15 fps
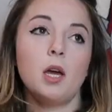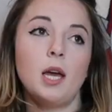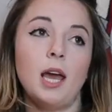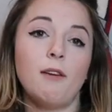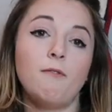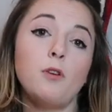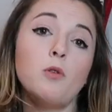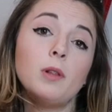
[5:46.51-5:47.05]

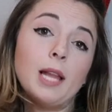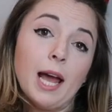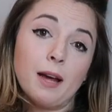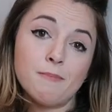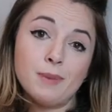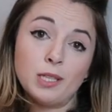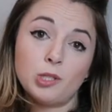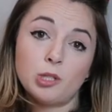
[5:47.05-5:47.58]
If you
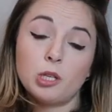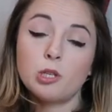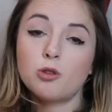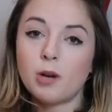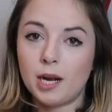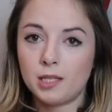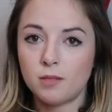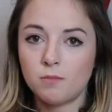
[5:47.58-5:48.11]
like mustard,
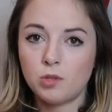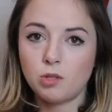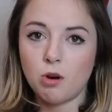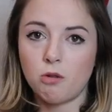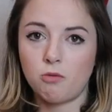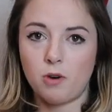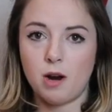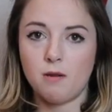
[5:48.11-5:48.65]
try some
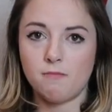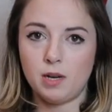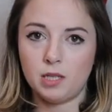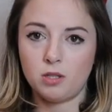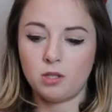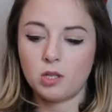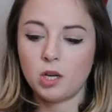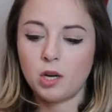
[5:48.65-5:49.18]
stone ground
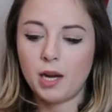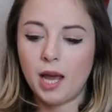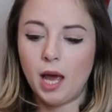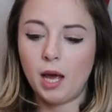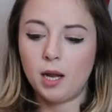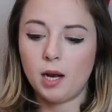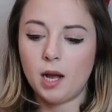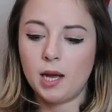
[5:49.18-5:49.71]
mustard.
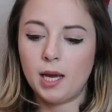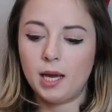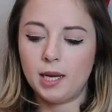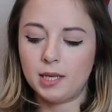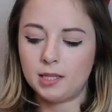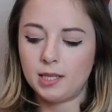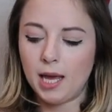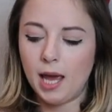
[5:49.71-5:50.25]
It
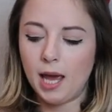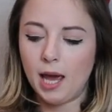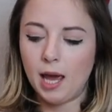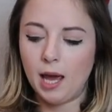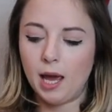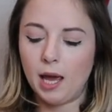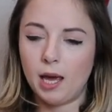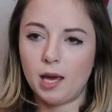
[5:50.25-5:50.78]
is
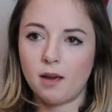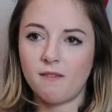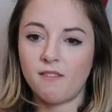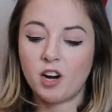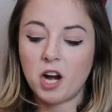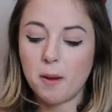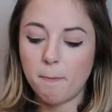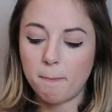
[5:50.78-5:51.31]
a
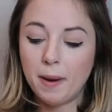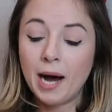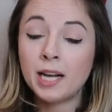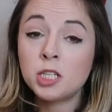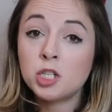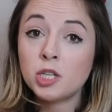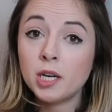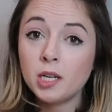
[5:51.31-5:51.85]
very
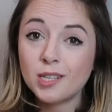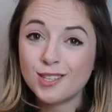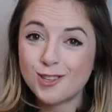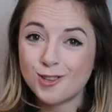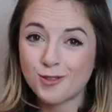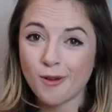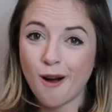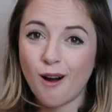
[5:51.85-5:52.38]
pungent,
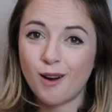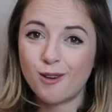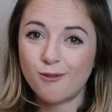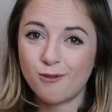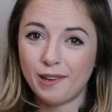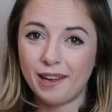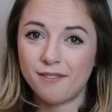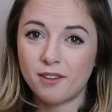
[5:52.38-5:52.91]
strong
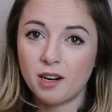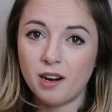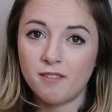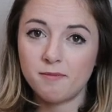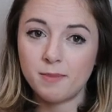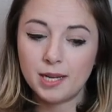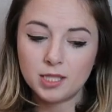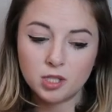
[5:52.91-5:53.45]
flavor
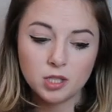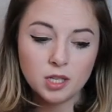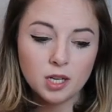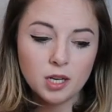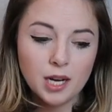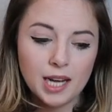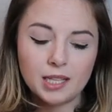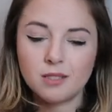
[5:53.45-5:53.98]
of
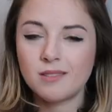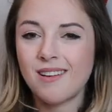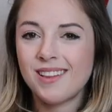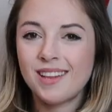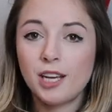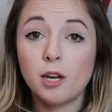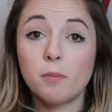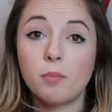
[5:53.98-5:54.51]
mustard. It's not
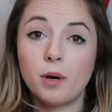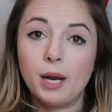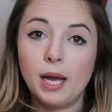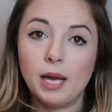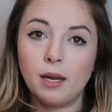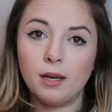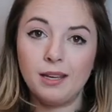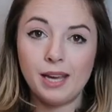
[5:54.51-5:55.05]
like you're
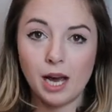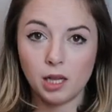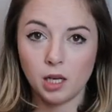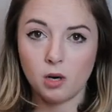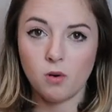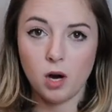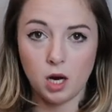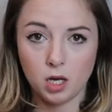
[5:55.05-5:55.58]
putting
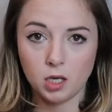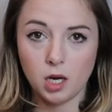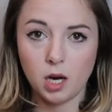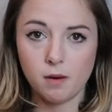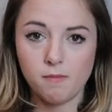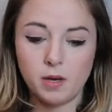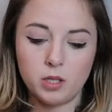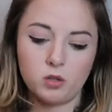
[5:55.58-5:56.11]
yellow hot
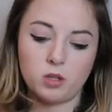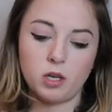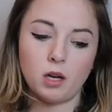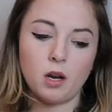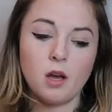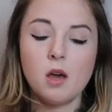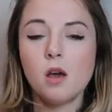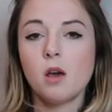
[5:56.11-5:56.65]
dog
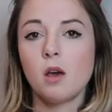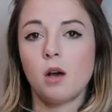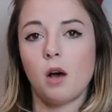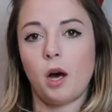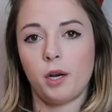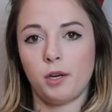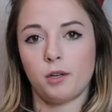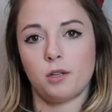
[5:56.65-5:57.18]
mustard
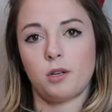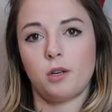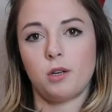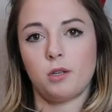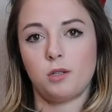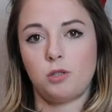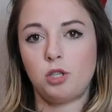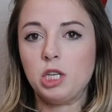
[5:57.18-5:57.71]
on
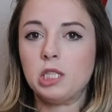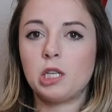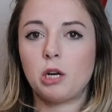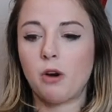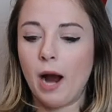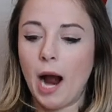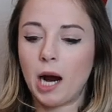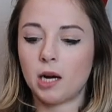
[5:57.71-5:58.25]
your cheese and
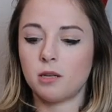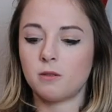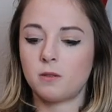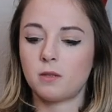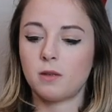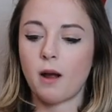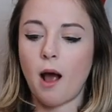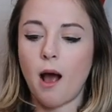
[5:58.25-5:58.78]
crackers.